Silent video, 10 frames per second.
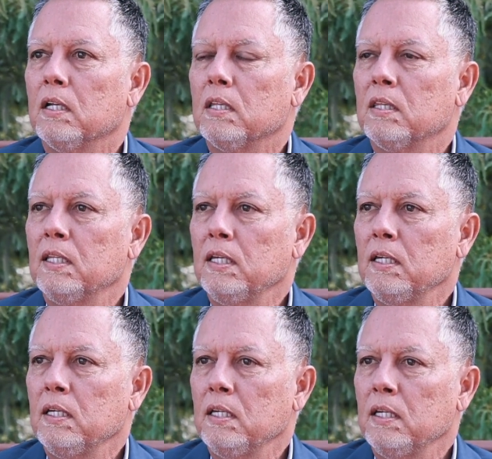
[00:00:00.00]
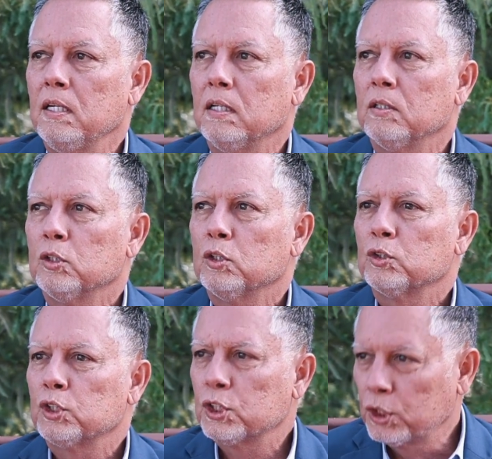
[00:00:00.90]
the
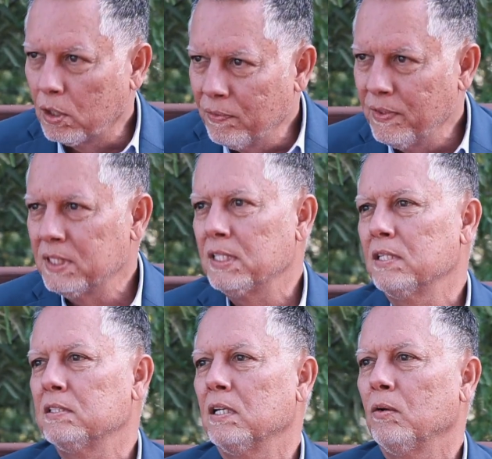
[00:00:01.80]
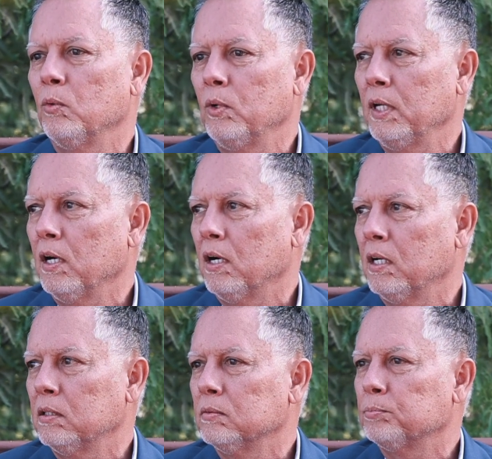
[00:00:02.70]
services that we
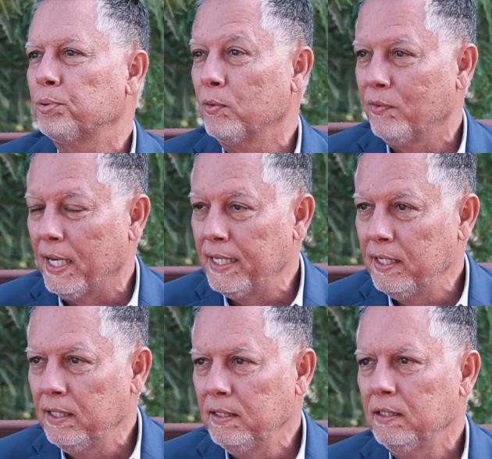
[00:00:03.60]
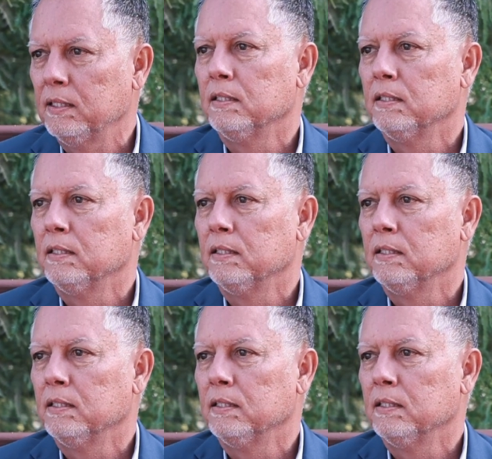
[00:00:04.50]
are providing.